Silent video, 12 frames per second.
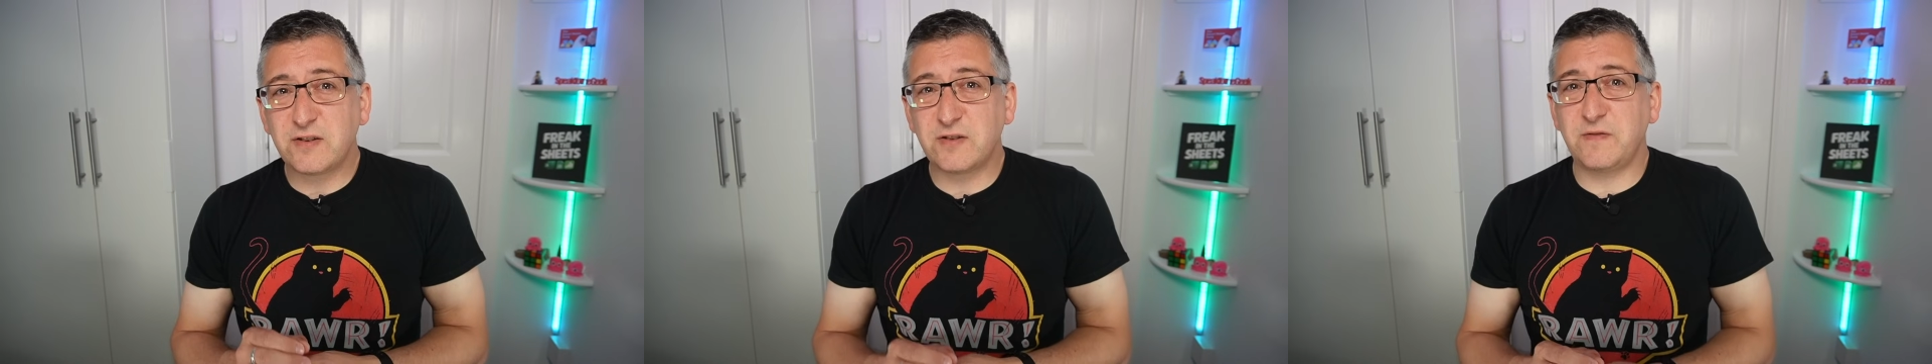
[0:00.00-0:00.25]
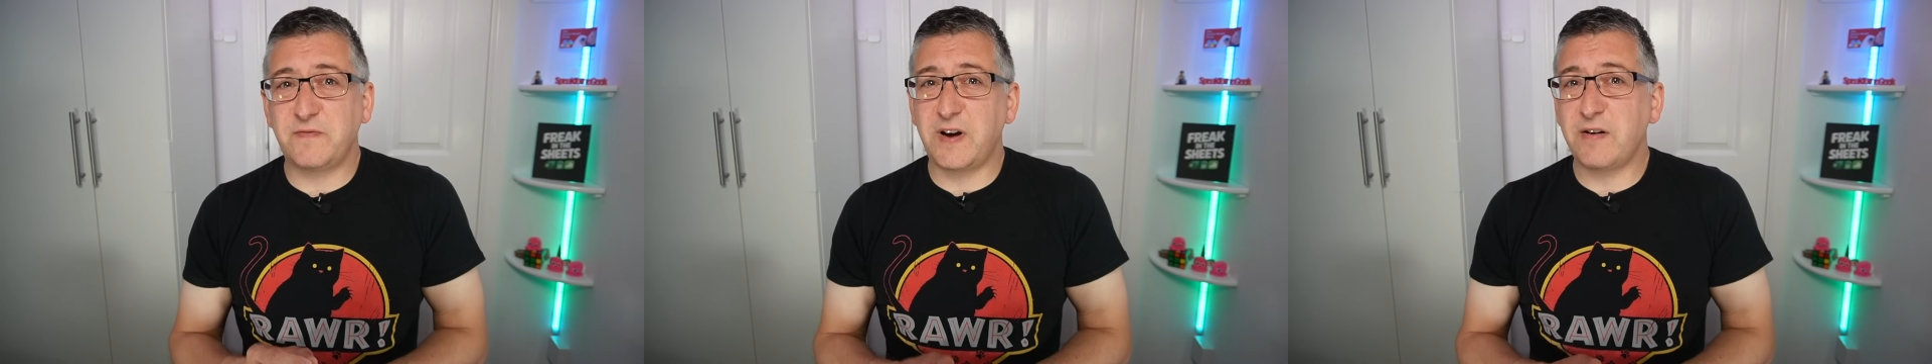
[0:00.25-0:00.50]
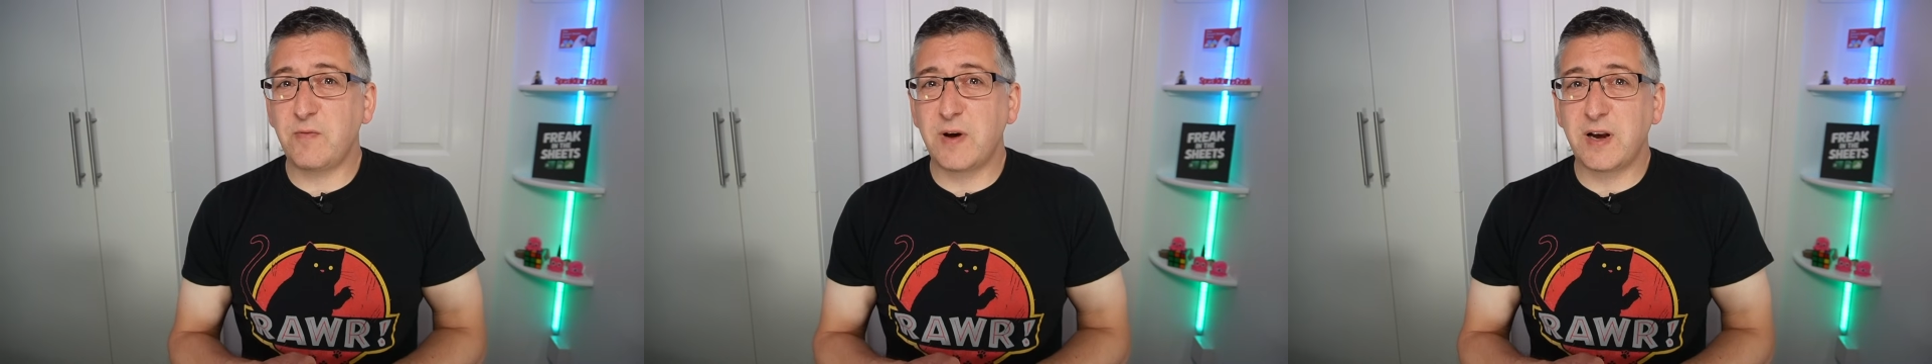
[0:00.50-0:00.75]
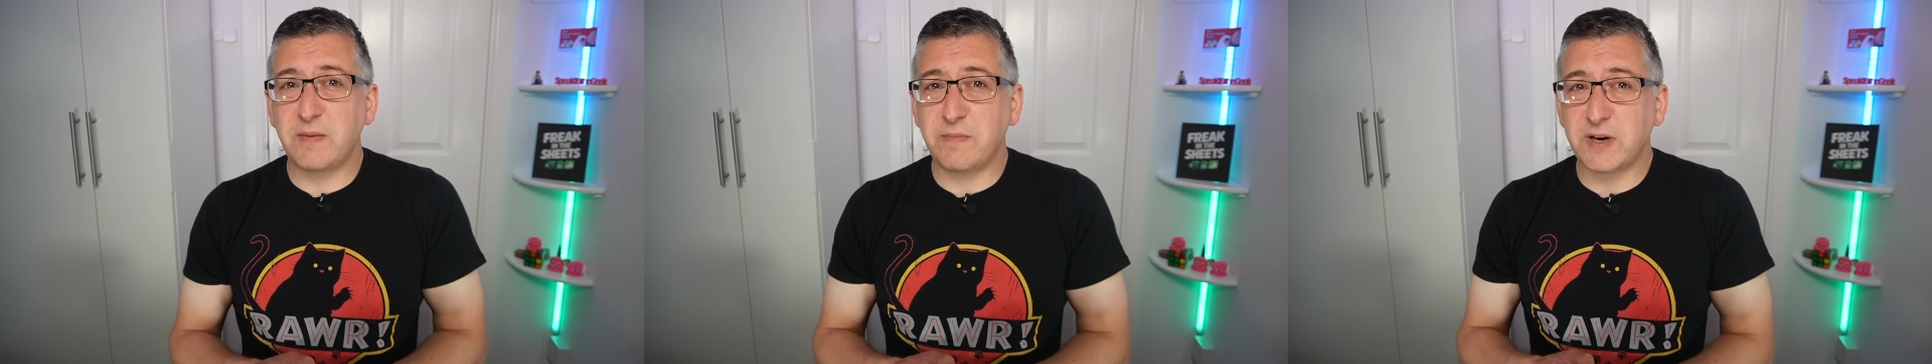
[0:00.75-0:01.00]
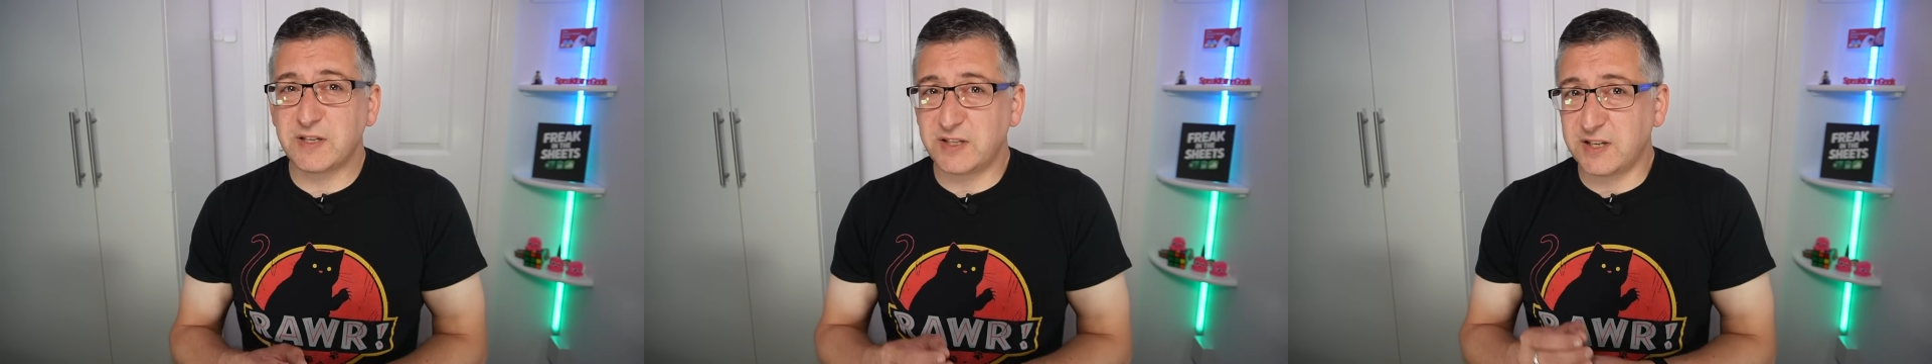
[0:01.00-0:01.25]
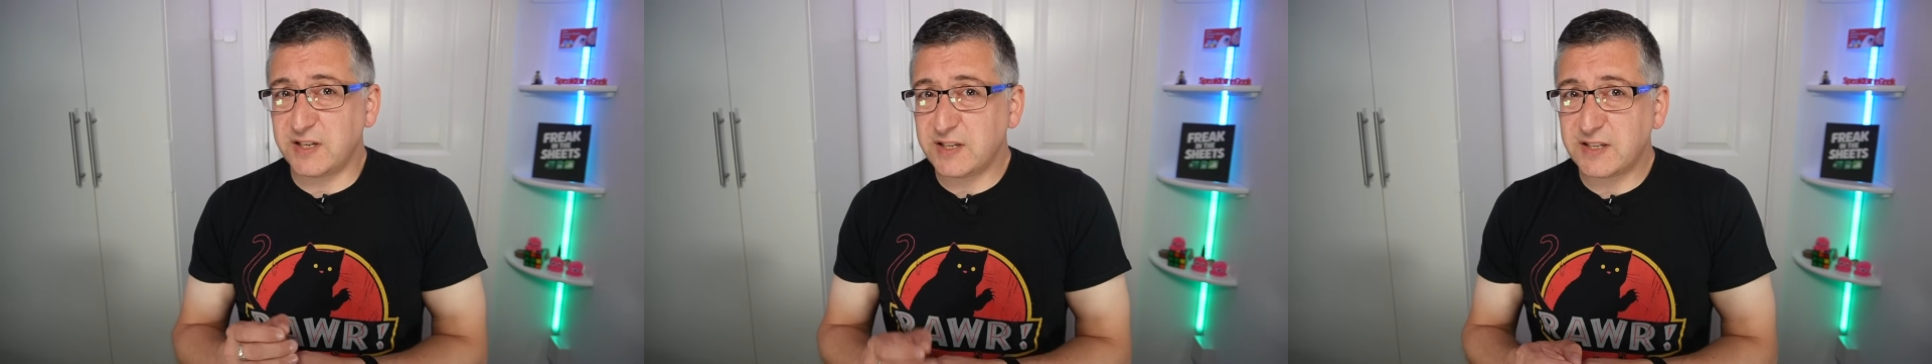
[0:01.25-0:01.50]
do very well in my
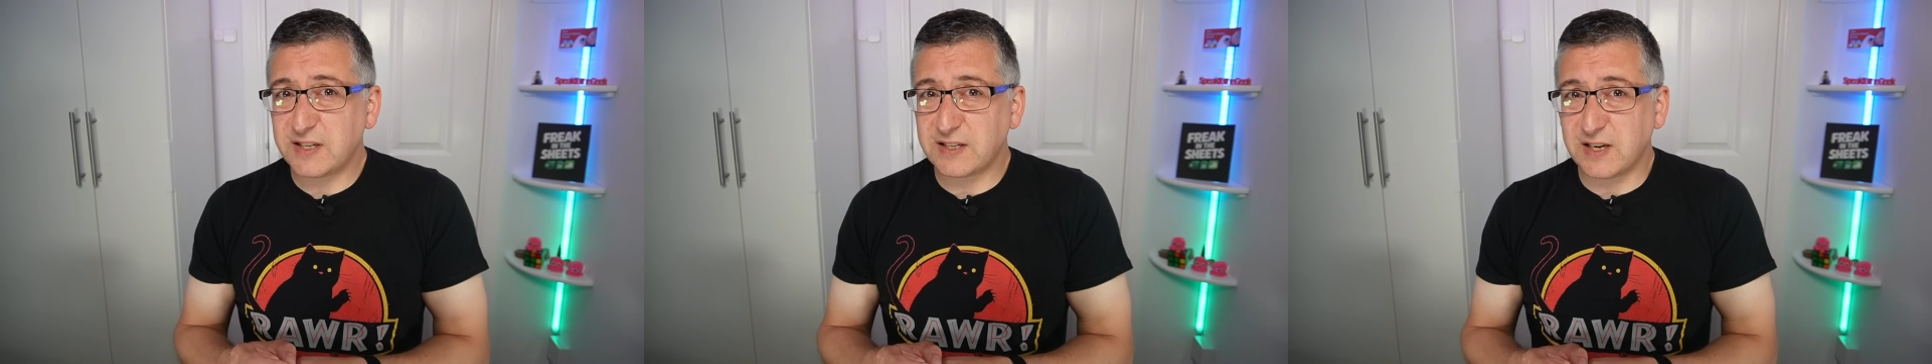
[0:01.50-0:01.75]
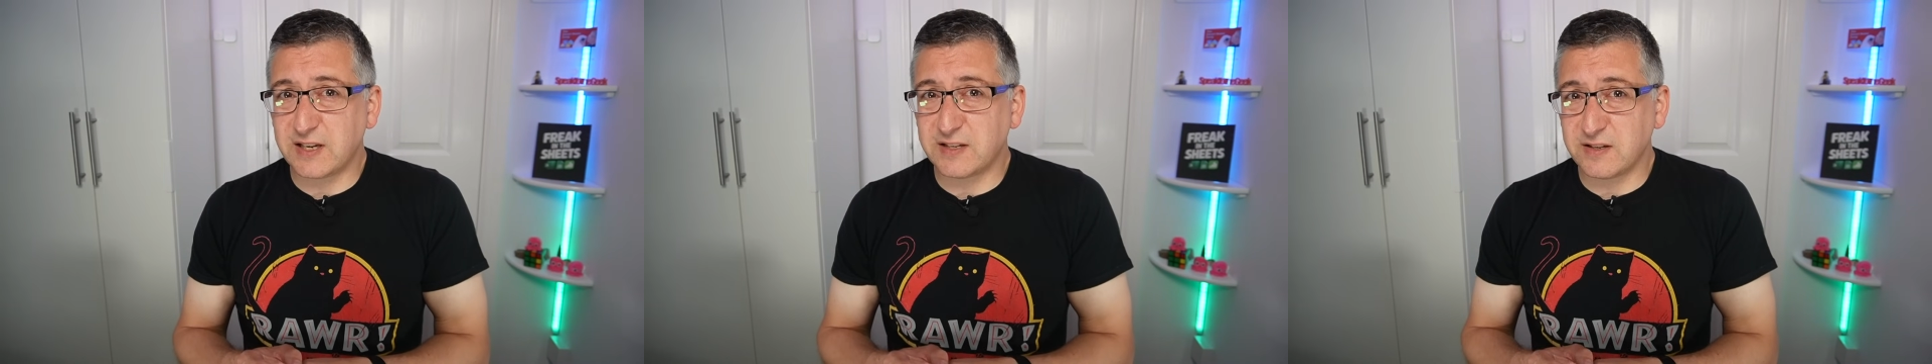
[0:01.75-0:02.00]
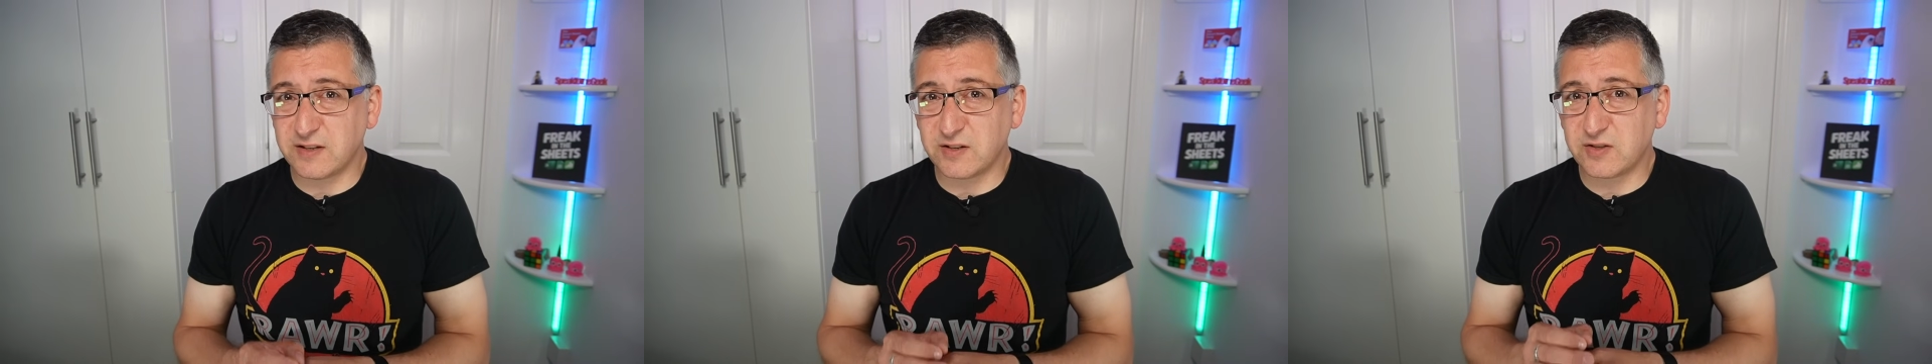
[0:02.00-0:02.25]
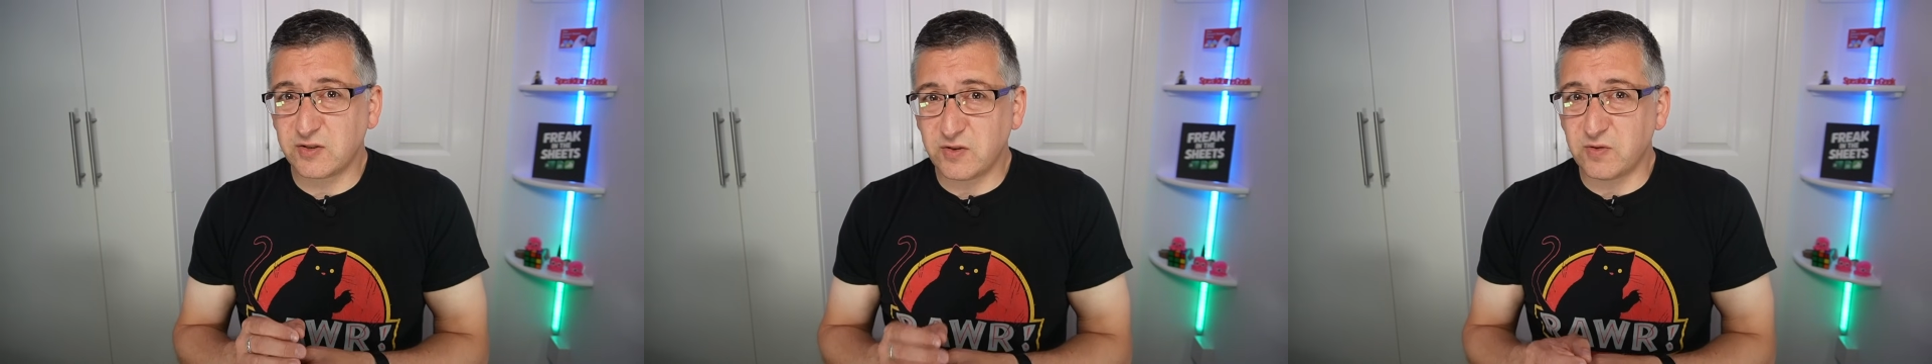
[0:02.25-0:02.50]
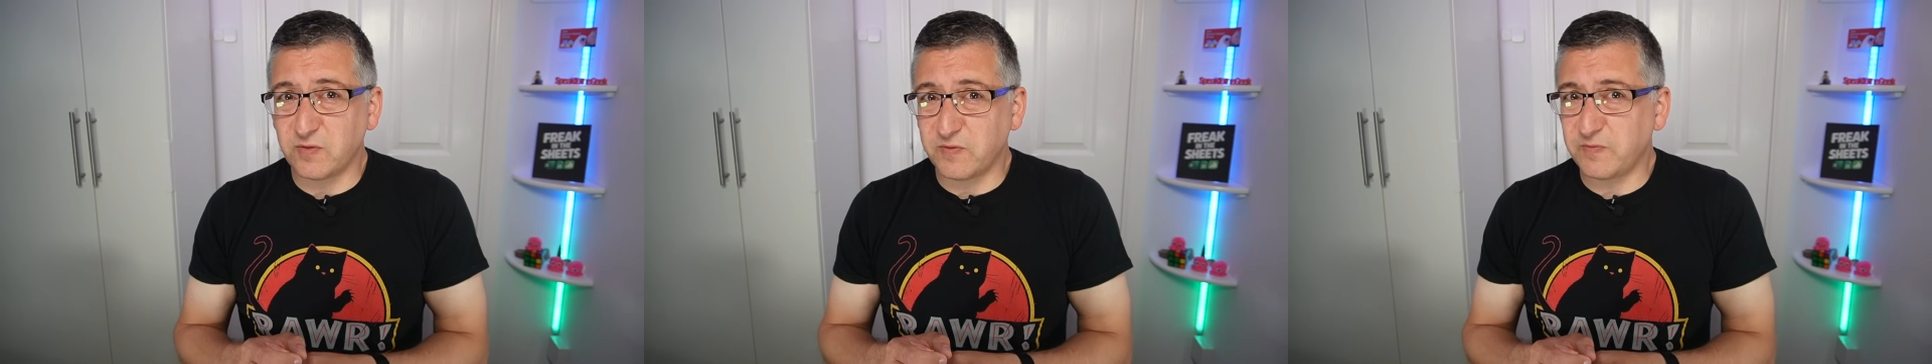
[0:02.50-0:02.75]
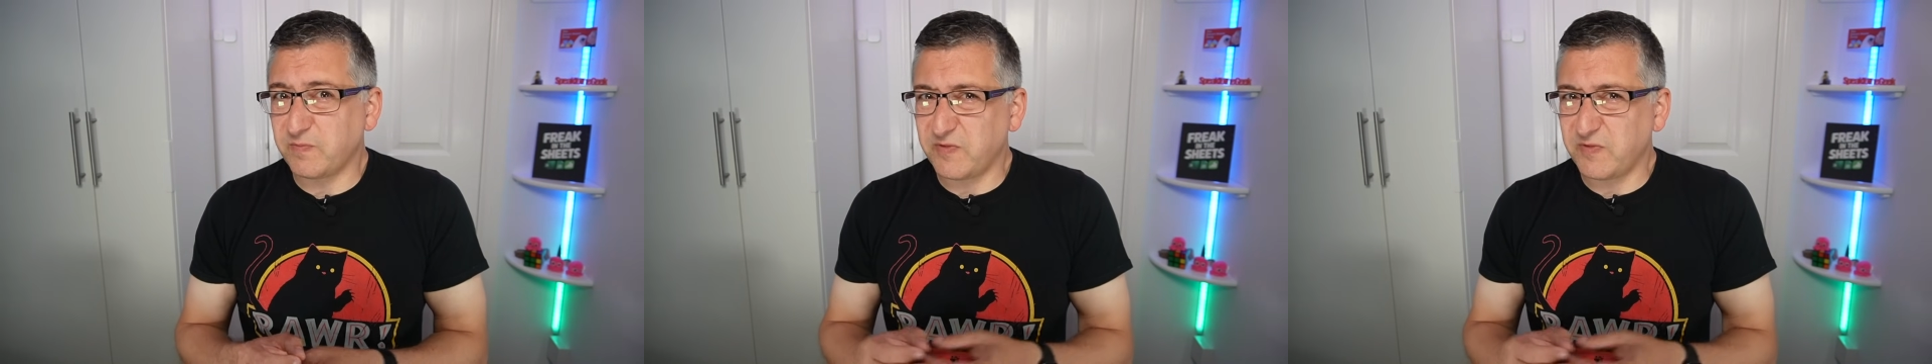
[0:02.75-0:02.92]
statistics lessons at school,